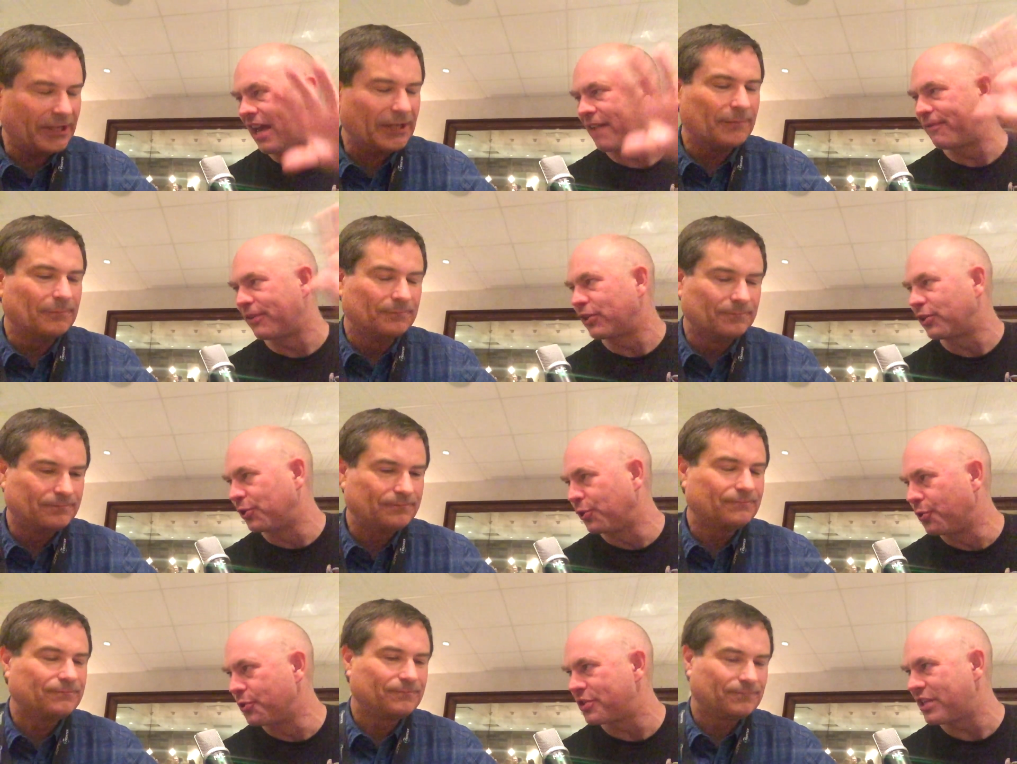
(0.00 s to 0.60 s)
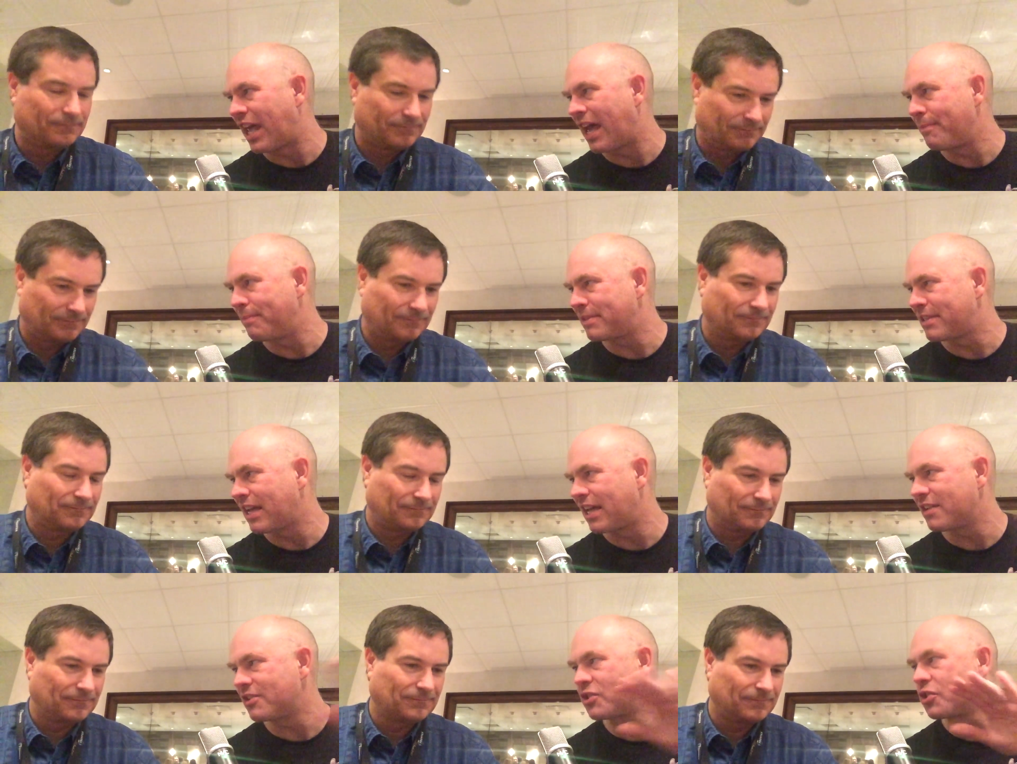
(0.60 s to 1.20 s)
Speaker 1: have enclosed
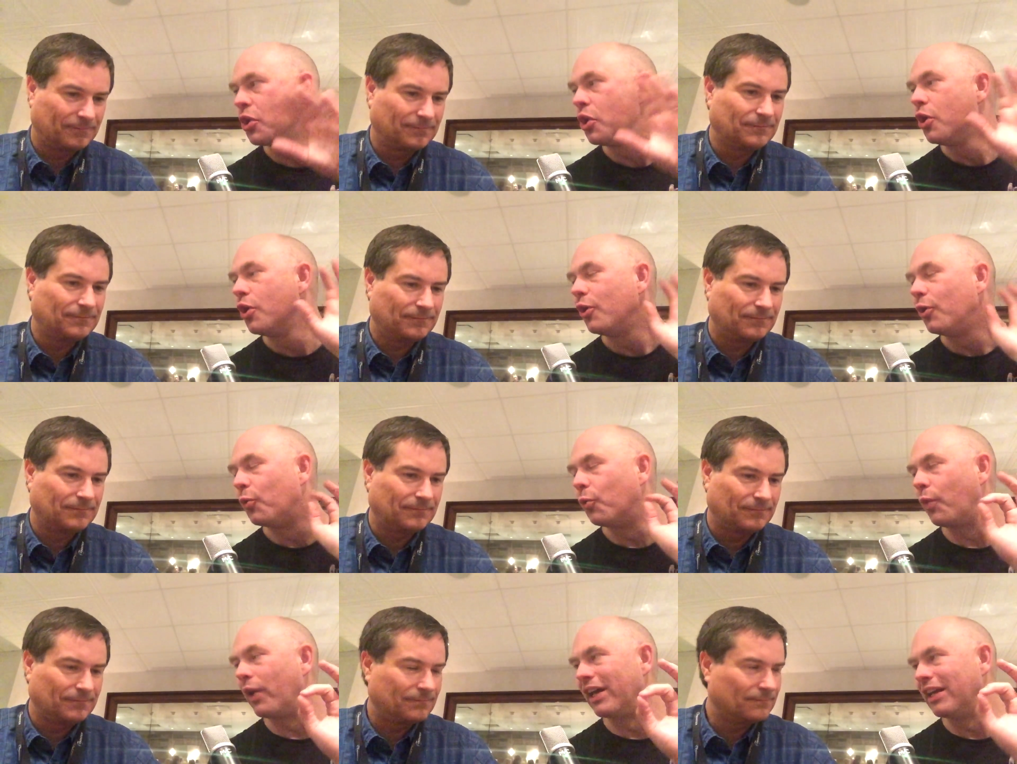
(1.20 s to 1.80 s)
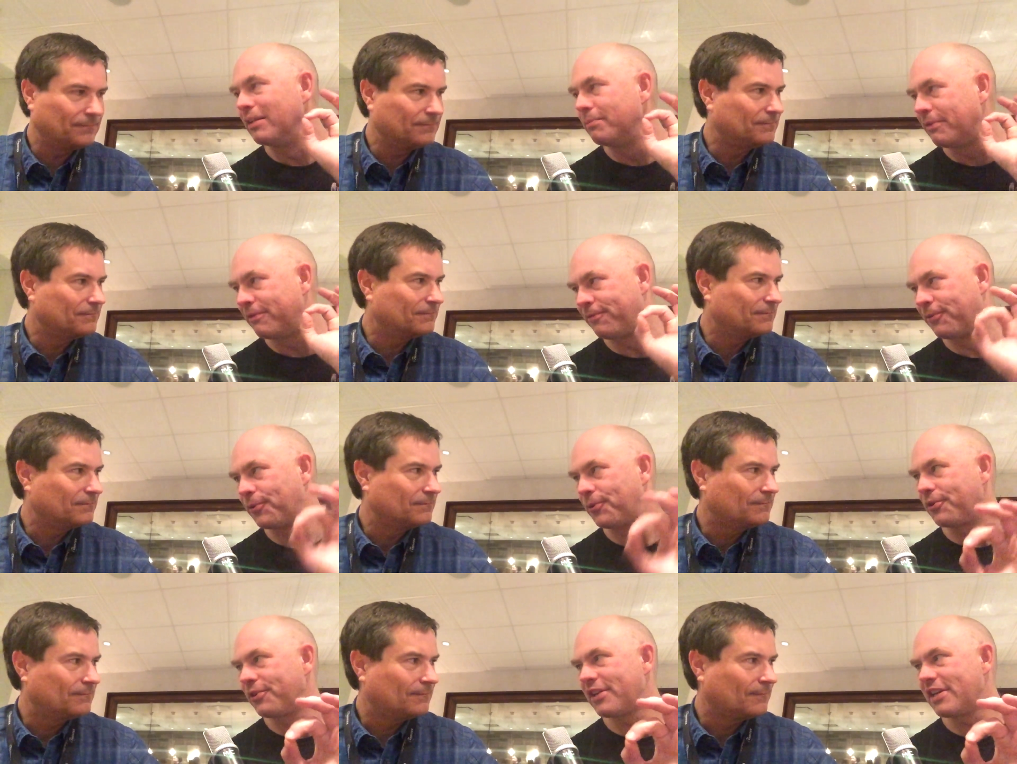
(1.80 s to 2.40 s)
habitats well
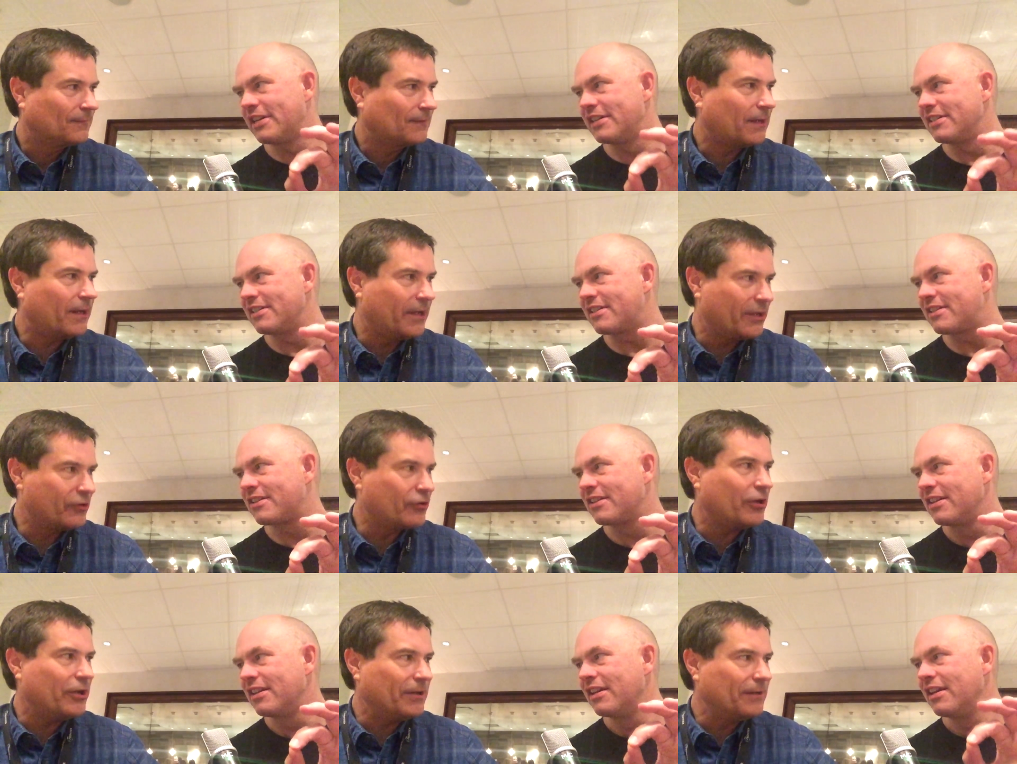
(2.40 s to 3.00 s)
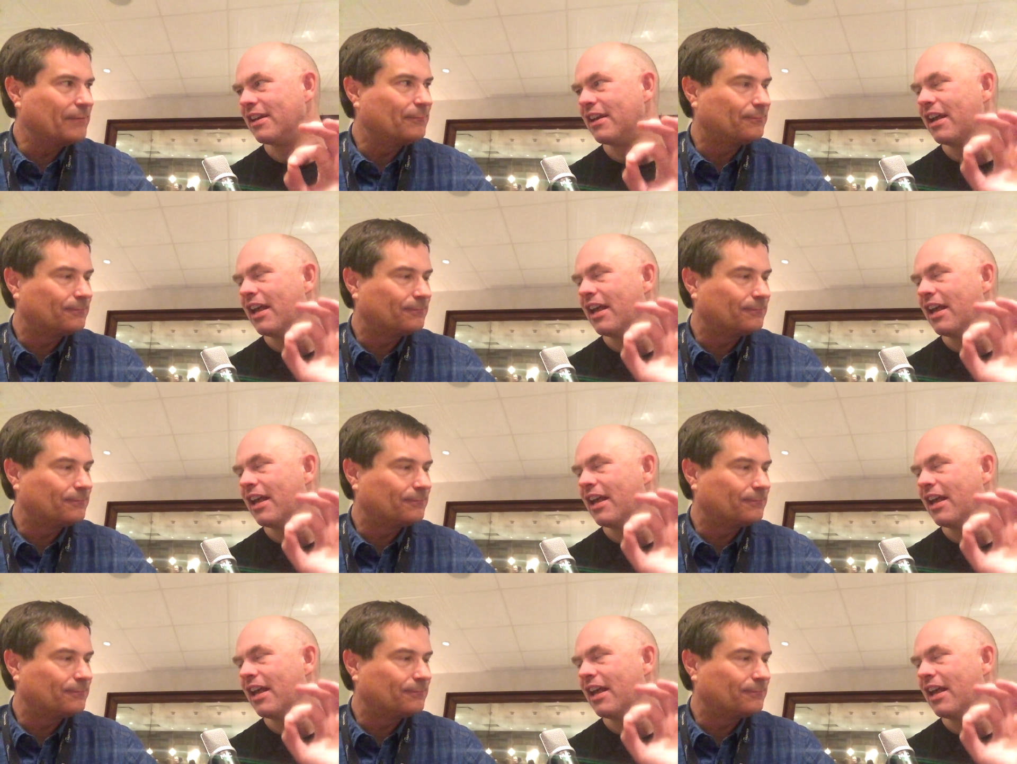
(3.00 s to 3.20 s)
before that. I agree.